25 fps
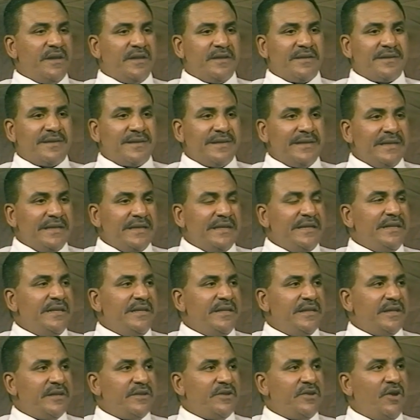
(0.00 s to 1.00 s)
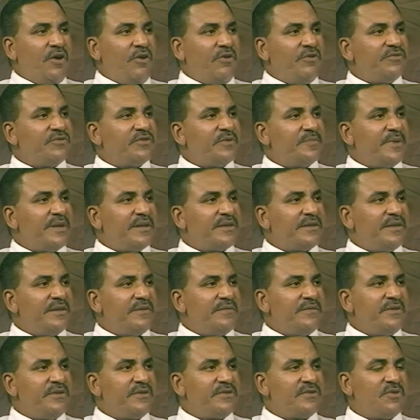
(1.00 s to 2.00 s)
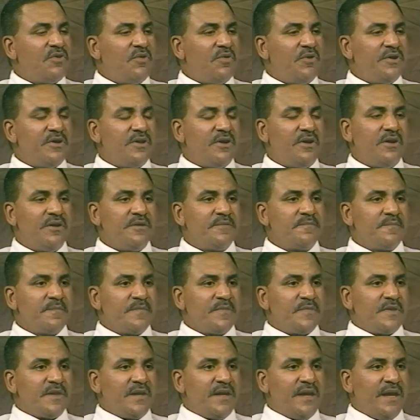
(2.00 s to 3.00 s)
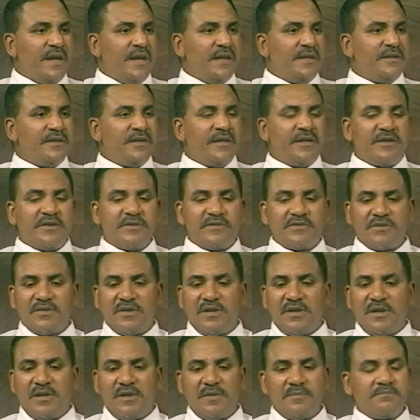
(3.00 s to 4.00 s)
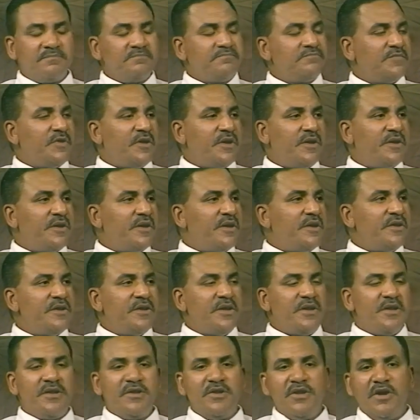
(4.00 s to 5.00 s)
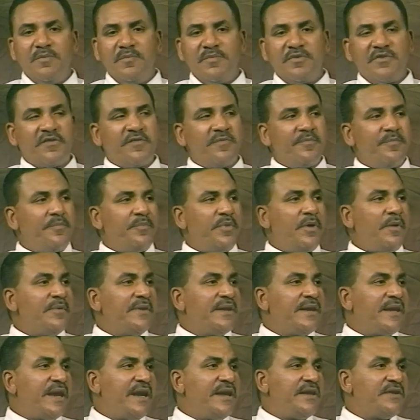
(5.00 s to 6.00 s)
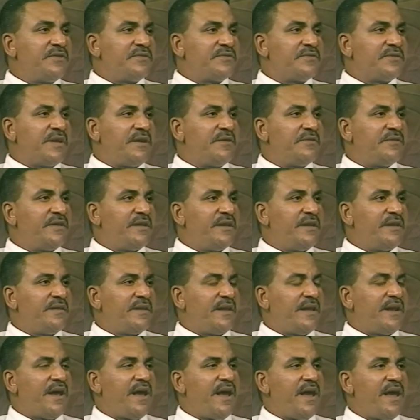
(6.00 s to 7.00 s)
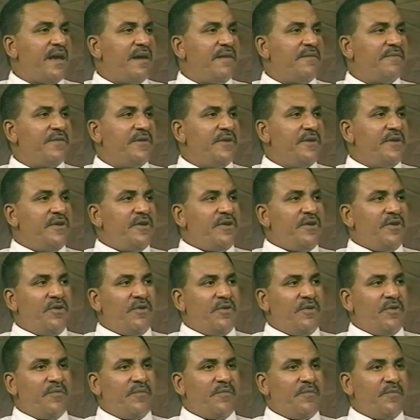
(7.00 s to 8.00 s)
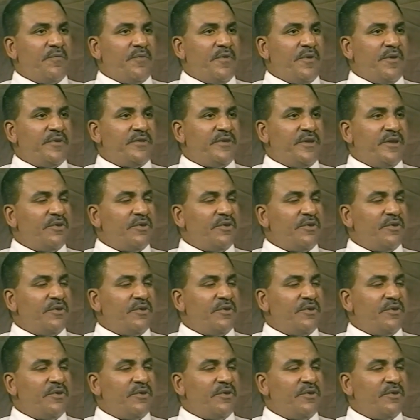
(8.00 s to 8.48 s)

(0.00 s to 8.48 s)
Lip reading: clean and wholesome activities going on, and there's a number of publications out there that have the